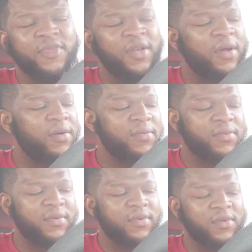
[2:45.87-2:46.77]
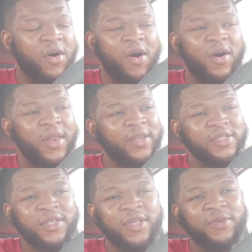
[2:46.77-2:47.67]
you know, all the,
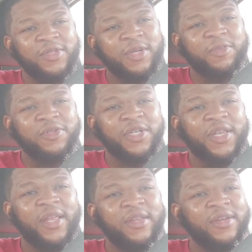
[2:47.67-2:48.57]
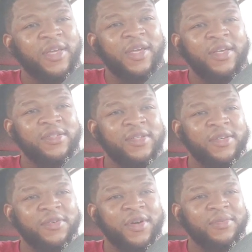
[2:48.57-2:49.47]
just the little simple shit that look easy,
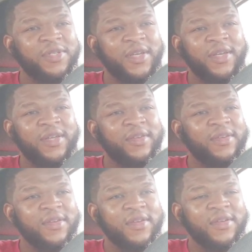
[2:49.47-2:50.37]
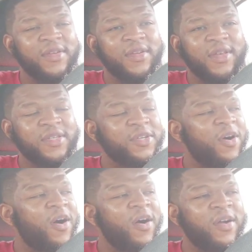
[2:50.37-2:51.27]
you know what I'm saying? That's a
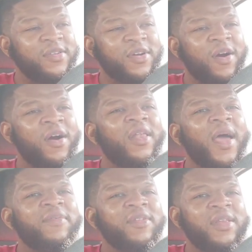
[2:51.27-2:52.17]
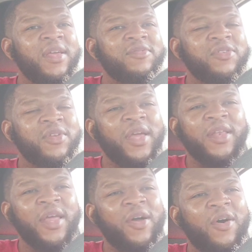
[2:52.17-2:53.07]
hard life to live. So
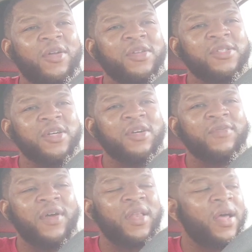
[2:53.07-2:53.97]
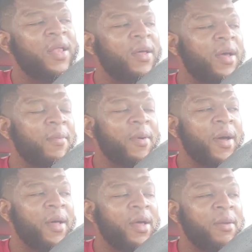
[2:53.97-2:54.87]
they all deserve
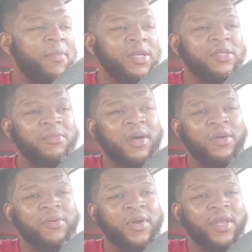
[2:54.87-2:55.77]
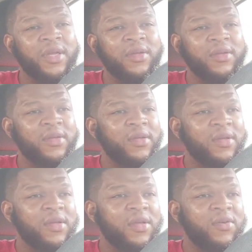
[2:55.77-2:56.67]
an immense amount of credit
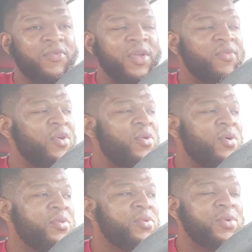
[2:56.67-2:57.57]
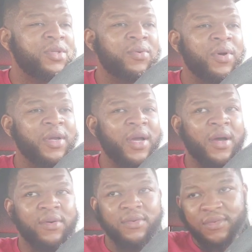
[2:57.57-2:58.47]
for even going through with the
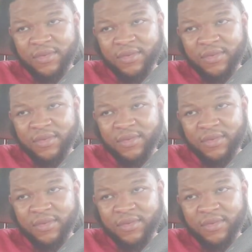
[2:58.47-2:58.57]
workout.